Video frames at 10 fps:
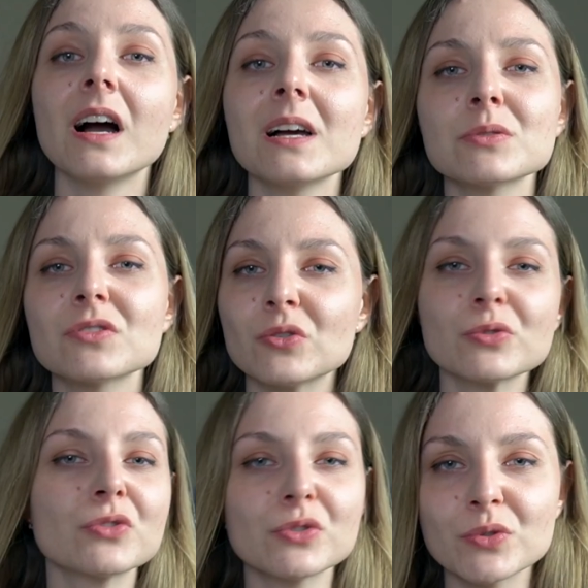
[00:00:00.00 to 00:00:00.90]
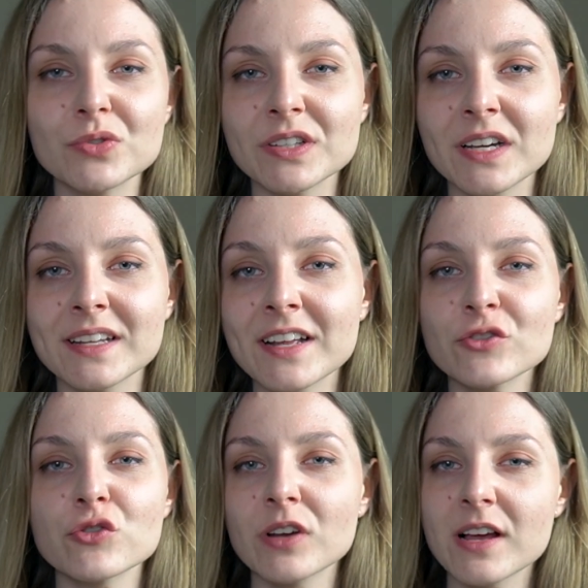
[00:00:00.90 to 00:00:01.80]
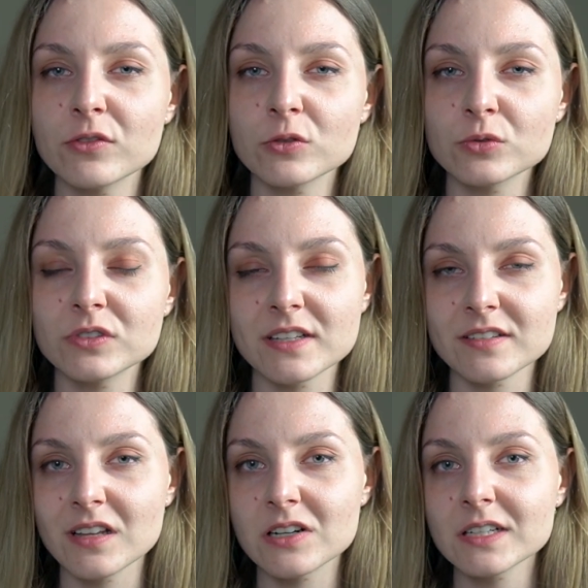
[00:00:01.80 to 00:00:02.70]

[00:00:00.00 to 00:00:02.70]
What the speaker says: I was also using an entry-level DSLR